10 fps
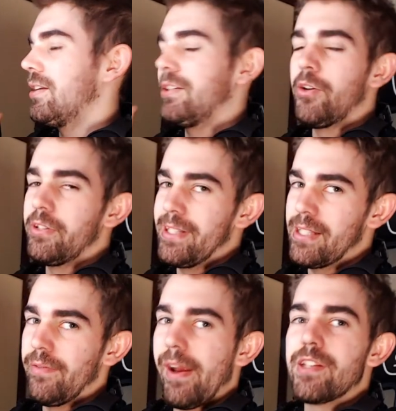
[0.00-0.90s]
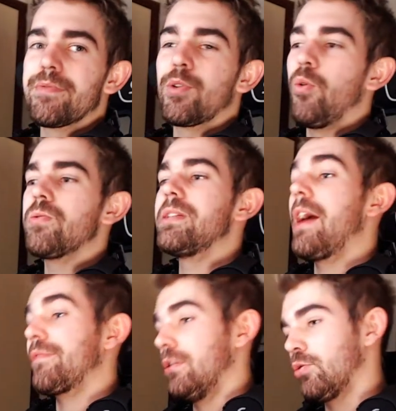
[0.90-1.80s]
The only disadvantage, of course, you
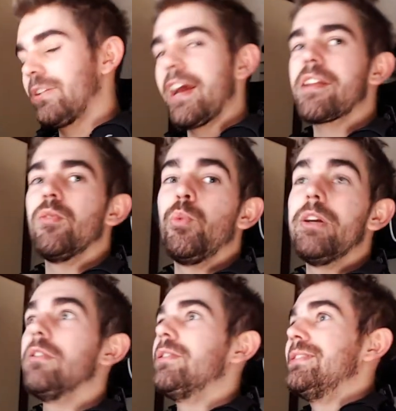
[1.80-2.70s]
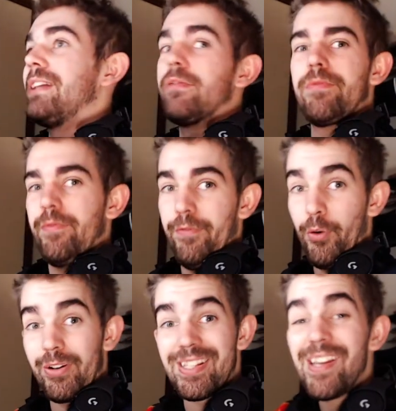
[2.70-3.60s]
have to look down at the wheel instead of
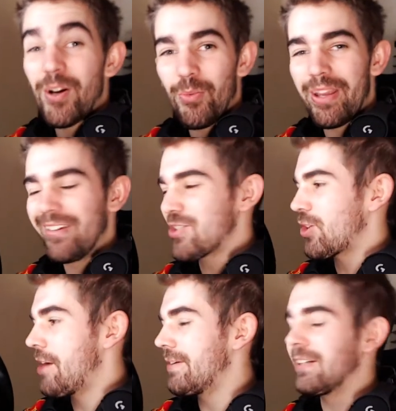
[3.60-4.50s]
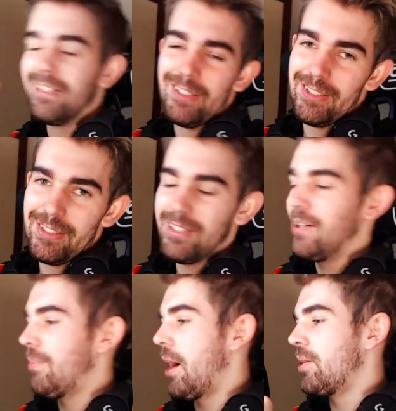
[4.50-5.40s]
focusing on where you're driving,
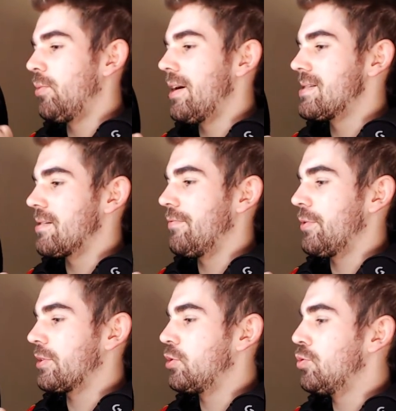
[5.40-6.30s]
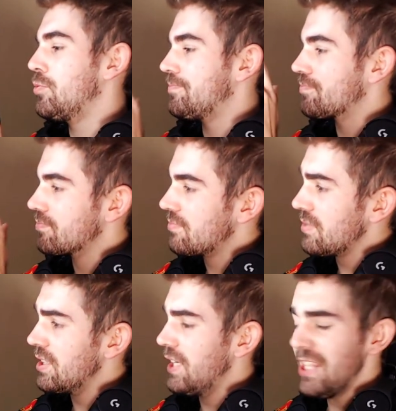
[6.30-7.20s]
but otherwise, very cool
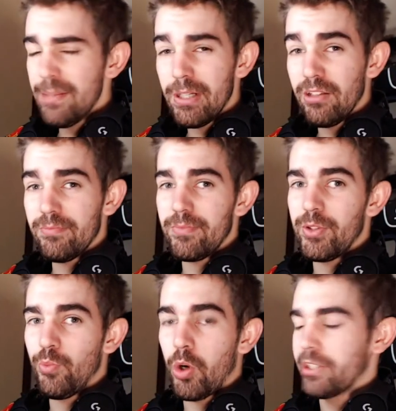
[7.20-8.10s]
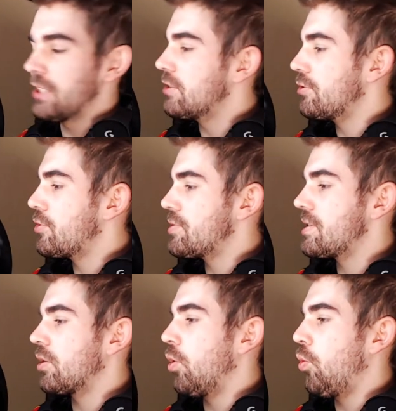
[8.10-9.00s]
in the middle, what gear you're
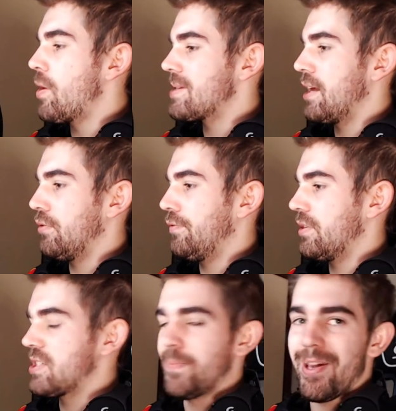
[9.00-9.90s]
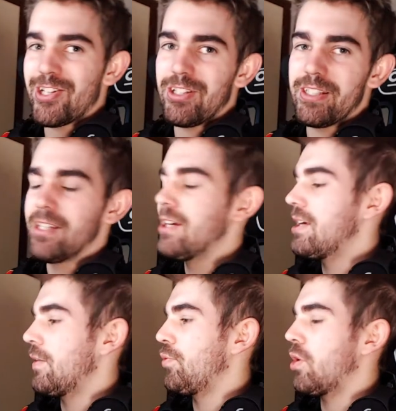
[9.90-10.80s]
using, always helpful, especially
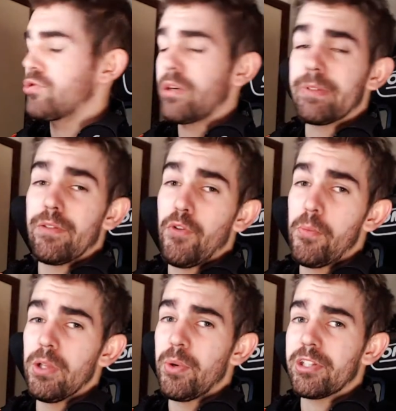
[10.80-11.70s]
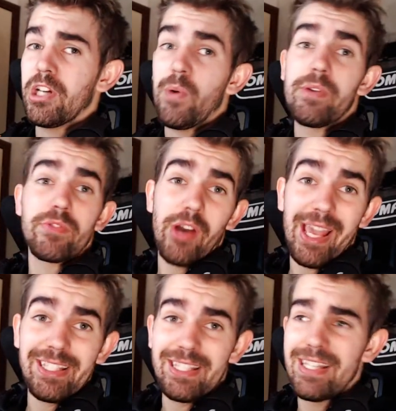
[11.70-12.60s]
if you are driving a Formula 1 car where you've got
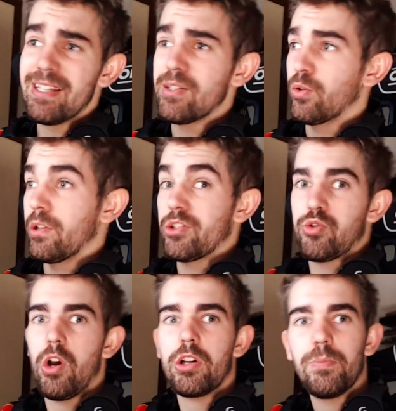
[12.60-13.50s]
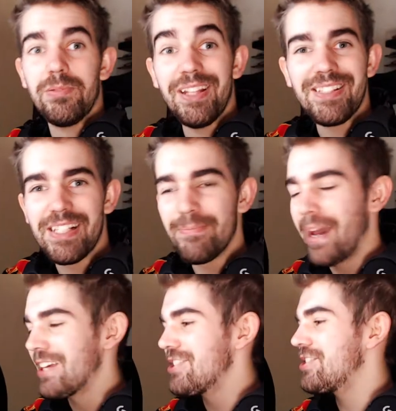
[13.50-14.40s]
8 gears or a truck, plenty to
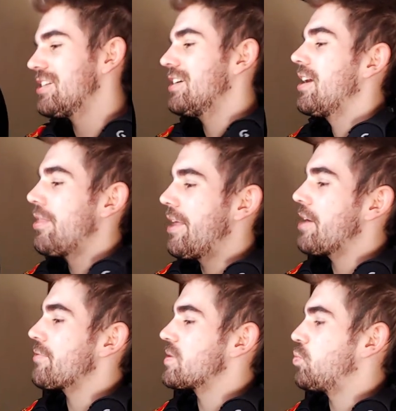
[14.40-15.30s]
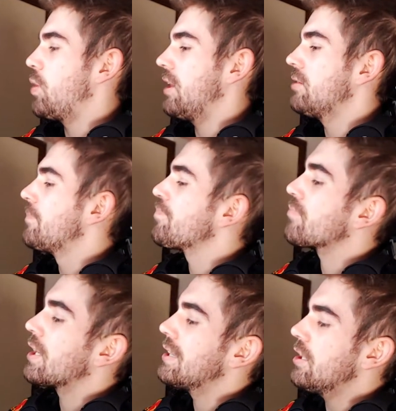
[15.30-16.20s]
manage there as well.
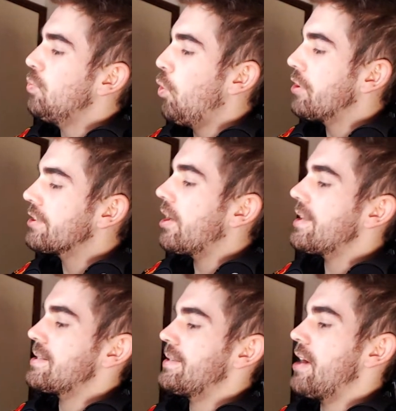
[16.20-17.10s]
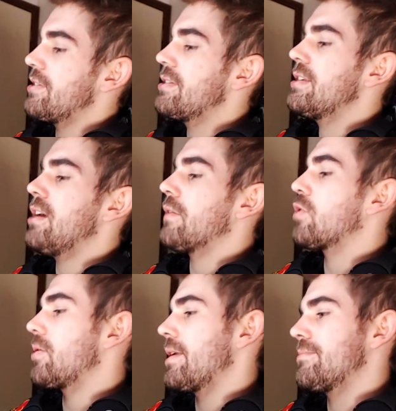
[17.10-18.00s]
Little warning lights down here, I've
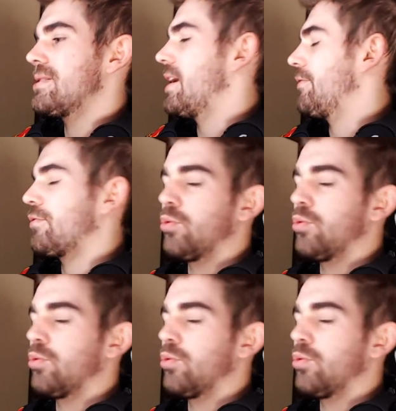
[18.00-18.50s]
got them set for all